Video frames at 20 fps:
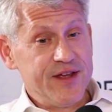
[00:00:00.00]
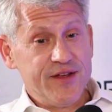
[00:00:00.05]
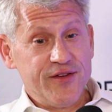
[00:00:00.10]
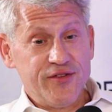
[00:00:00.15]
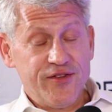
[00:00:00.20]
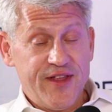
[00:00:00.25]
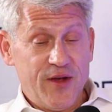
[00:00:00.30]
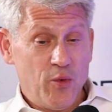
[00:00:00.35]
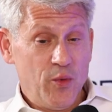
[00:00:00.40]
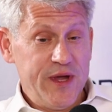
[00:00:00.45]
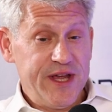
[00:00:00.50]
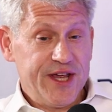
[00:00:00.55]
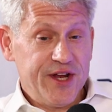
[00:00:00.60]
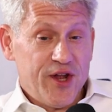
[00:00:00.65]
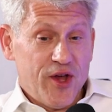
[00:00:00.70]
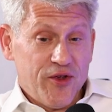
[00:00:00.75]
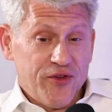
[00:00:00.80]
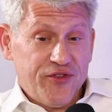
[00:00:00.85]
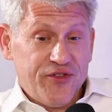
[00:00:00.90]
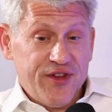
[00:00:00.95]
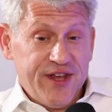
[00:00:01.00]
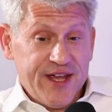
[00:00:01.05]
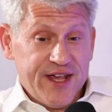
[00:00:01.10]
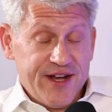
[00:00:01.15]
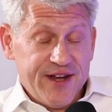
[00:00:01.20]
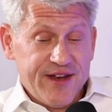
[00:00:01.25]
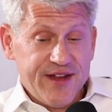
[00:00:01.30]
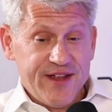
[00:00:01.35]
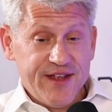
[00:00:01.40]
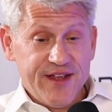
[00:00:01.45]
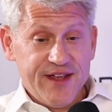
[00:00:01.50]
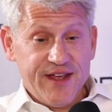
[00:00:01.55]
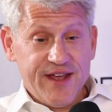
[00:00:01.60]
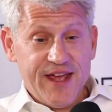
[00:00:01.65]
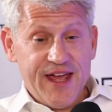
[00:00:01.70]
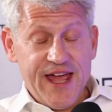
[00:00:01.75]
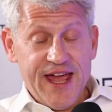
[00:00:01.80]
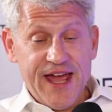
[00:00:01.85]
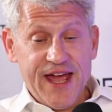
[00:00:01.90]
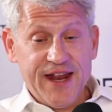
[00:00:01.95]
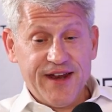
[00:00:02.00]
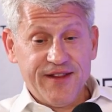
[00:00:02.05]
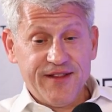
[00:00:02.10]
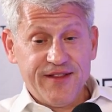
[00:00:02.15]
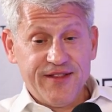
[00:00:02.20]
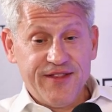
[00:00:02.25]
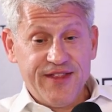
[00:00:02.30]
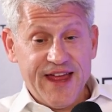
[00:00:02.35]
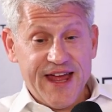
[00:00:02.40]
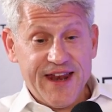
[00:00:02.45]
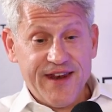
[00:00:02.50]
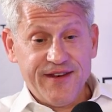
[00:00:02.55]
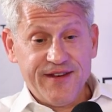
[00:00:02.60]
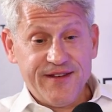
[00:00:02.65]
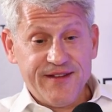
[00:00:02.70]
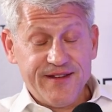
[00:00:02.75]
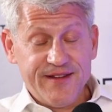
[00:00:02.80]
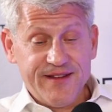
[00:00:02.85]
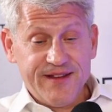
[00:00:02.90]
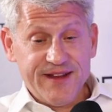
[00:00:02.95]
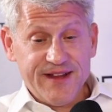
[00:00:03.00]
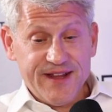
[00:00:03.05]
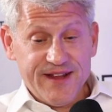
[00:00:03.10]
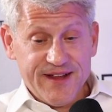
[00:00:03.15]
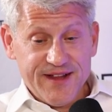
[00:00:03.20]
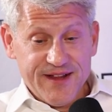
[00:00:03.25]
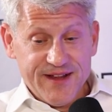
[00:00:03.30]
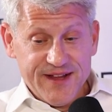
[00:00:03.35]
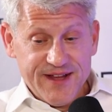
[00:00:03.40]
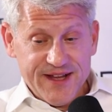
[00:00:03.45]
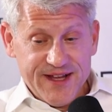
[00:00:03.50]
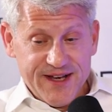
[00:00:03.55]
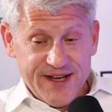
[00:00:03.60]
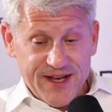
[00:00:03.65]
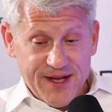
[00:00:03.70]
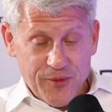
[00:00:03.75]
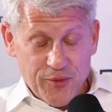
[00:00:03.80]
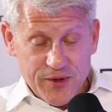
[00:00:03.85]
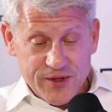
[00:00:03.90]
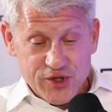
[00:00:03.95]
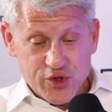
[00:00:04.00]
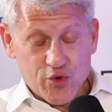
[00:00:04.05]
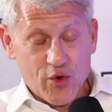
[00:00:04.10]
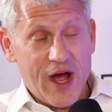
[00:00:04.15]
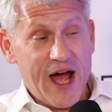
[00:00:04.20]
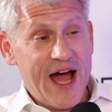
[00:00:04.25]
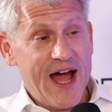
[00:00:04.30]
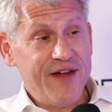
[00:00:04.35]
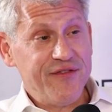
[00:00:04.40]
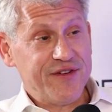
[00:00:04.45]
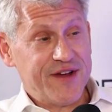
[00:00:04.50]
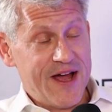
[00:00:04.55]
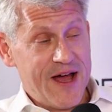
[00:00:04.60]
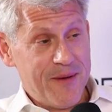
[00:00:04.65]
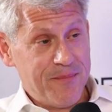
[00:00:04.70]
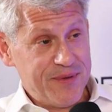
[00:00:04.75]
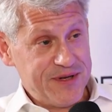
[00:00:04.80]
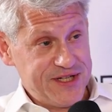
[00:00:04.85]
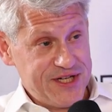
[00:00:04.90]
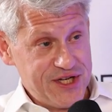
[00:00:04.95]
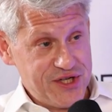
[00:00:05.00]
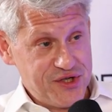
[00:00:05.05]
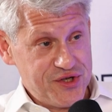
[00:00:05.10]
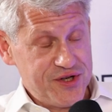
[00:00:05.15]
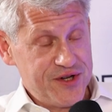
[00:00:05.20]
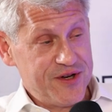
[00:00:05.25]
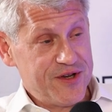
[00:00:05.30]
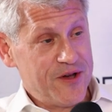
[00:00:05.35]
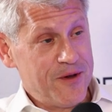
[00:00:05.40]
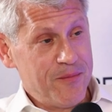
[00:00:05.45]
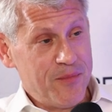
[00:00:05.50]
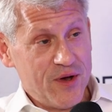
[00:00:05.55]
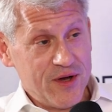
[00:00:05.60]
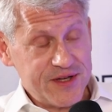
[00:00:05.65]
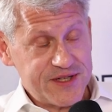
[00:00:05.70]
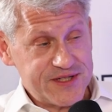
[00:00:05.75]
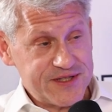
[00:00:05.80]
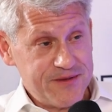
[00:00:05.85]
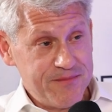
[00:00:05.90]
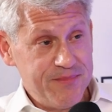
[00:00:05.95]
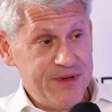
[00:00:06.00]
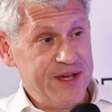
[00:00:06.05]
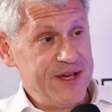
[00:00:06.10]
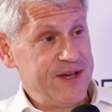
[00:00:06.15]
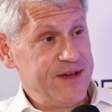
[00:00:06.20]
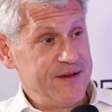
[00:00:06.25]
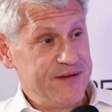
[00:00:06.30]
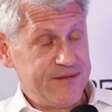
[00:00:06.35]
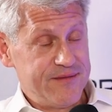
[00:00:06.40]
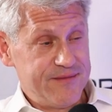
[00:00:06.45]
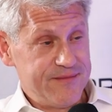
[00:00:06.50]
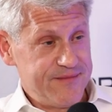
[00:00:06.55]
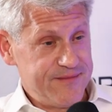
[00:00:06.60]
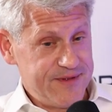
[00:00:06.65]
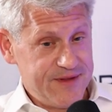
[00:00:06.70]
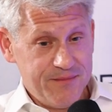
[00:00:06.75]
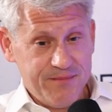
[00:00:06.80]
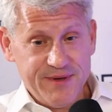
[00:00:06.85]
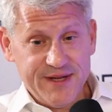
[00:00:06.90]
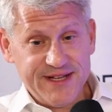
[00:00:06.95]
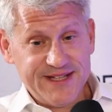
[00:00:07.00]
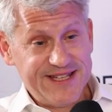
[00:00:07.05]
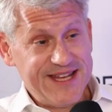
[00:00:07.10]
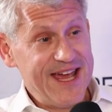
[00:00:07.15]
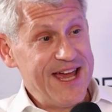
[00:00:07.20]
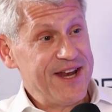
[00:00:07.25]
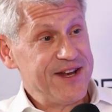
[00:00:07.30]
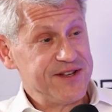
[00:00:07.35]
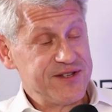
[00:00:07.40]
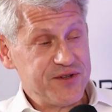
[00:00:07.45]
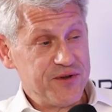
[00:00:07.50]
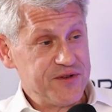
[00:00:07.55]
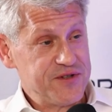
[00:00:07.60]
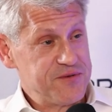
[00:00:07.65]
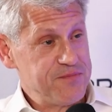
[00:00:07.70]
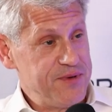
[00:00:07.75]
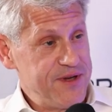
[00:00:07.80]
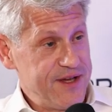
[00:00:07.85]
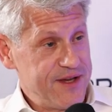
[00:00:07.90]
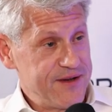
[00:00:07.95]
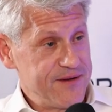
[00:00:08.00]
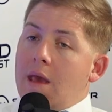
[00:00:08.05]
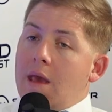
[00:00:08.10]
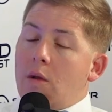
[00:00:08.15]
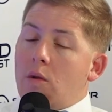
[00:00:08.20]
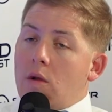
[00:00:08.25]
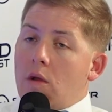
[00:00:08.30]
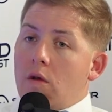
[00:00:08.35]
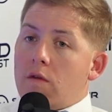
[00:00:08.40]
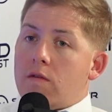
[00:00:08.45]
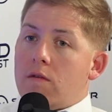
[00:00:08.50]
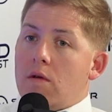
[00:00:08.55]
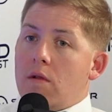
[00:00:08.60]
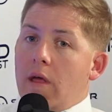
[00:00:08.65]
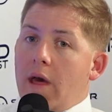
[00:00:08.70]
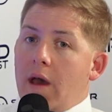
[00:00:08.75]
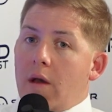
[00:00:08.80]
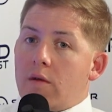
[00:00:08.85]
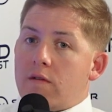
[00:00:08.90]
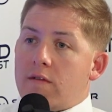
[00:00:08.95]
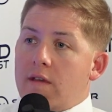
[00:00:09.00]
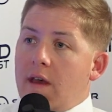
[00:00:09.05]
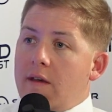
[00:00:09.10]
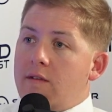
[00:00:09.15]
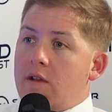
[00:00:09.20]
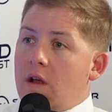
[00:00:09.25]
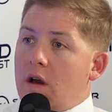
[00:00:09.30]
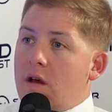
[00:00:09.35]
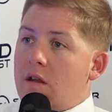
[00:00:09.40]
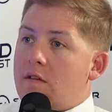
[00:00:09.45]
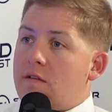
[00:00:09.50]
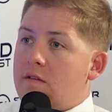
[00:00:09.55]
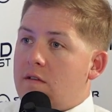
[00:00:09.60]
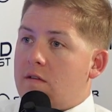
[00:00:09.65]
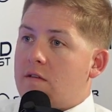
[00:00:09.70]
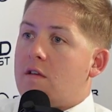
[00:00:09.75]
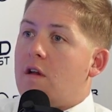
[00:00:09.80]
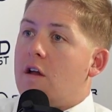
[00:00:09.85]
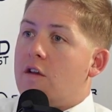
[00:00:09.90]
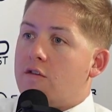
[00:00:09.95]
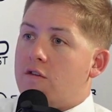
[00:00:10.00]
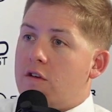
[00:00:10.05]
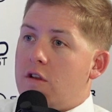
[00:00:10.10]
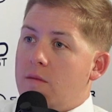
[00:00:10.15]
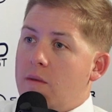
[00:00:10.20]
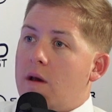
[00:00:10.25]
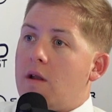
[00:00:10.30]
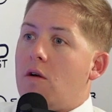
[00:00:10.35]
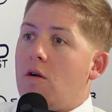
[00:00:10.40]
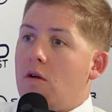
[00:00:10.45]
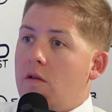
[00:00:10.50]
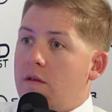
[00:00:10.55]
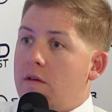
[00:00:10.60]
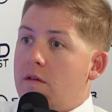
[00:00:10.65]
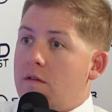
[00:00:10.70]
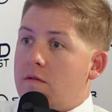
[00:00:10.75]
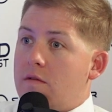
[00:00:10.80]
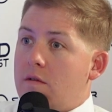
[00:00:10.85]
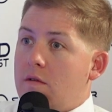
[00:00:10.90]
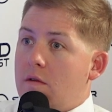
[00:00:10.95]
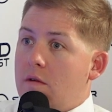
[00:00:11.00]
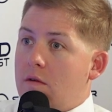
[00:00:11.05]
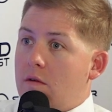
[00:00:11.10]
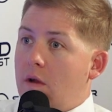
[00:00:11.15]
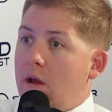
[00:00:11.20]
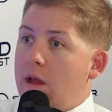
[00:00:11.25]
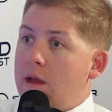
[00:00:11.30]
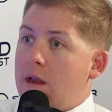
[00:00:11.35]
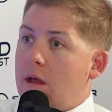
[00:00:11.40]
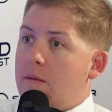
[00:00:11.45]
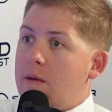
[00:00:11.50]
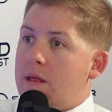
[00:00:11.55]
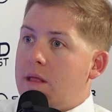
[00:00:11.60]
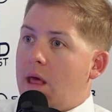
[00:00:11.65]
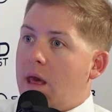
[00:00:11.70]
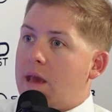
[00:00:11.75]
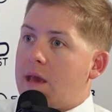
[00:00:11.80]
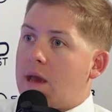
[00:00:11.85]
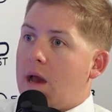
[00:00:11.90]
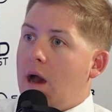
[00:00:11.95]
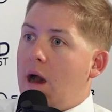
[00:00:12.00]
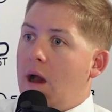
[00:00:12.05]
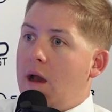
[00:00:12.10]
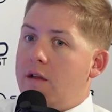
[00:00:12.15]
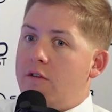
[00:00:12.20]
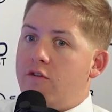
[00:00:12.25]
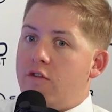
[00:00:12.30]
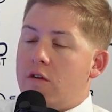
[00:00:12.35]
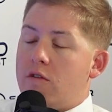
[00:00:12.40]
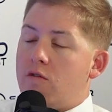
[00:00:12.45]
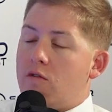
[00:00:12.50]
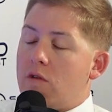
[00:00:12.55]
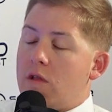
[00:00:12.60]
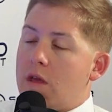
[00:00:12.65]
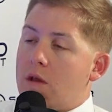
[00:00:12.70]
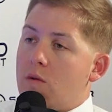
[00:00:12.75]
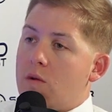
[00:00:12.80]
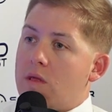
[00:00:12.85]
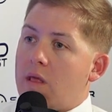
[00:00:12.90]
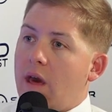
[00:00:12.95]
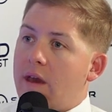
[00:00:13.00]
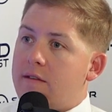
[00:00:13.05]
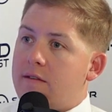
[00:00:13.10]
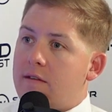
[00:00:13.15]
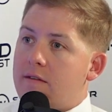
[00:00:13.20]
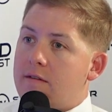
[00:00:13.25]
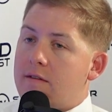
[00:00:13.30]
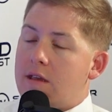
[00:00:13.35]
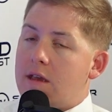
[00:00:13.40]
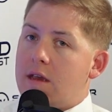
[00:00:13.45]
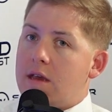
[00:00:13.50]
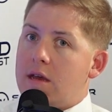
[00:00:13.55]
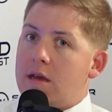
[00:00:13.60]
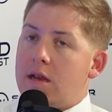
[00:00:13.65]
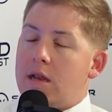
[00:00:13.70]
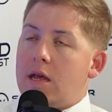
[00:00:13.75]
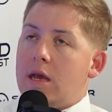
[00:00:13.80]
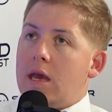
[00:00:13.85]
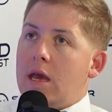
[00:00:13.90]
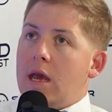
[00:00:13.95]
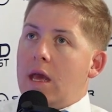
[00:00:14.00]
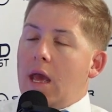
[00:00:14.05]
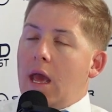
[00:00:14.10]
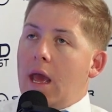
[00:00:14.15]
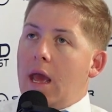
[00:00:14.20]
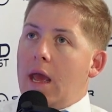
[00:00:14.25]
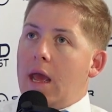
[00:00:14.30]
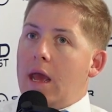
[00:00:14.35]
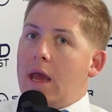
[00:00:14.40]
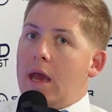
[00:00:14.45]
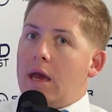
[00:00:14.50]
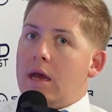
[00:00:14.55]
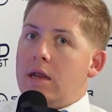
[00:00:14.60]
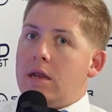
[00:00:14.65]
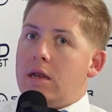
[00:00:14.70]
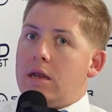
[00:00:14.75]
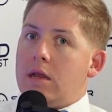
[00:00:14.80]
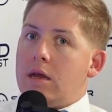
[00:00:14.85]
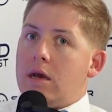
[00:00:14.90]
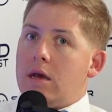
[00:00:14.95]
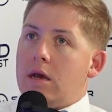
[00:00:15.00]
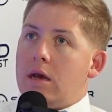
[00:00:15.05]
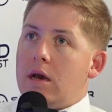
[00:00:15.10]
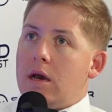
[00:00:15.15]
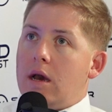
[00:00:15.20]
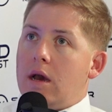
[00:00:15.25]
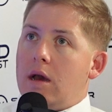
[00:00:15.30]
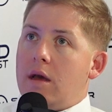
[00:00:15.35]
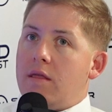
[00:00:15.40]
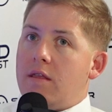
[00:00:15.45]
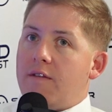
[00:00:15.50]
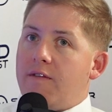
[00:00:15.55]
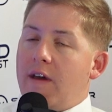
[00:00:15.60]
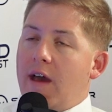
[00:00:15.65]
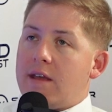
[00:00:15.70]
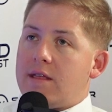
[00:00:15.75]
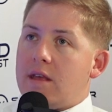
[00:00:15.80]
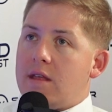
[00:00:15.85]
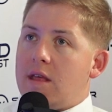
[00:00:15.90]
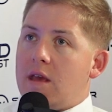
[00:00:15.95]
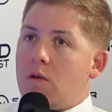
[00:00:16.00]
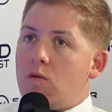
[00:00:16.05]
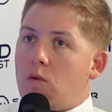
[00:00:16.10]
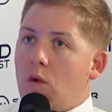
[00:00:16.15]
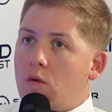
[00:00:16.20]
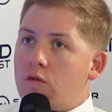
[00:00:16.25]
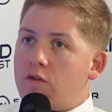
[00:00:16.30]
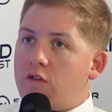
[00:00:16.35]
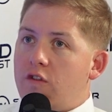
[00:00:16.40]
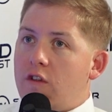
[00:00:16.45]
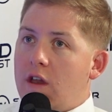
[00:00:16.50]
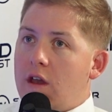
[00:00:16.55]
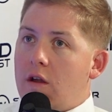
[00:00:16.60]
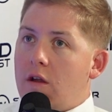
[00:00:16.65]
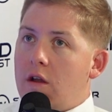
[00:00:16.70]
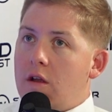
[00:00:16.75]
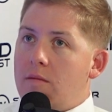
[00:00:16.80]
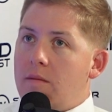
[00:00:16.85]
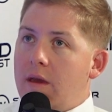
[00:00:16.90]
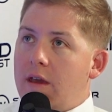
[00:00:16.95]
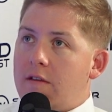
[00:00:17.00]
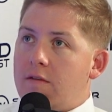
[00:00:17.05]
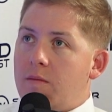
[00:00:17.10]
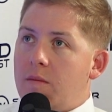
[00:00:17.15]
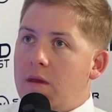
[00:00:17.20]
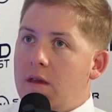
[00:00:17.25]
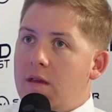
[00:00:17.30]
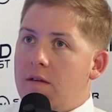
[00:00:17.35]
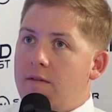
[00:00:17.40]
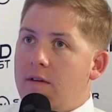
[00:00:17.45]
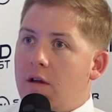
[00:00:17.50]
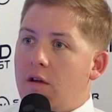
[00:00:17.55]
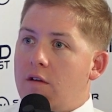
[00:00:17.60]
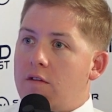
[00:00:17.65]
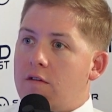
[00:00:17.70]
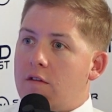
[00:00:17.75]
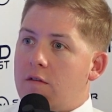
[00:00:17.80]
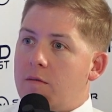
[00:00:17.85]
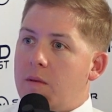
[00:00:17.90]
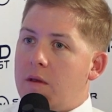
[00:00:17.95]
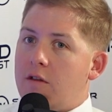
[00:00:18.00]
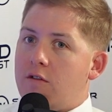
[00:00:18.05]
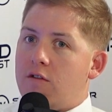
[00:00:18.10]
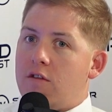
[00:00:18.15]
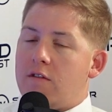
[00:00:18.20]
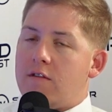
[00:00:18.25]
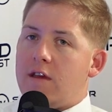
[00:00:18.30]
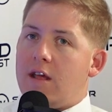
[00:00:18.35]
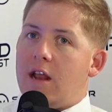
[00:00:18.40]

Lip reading: So that we can all see it, and then it would drive competition amongst the Big 10, so to speak. It would also allow us to have an honest discussion about all this, right? I mean, like, I generally would like to see it, and the fact that they won't share it makes me very suspicious.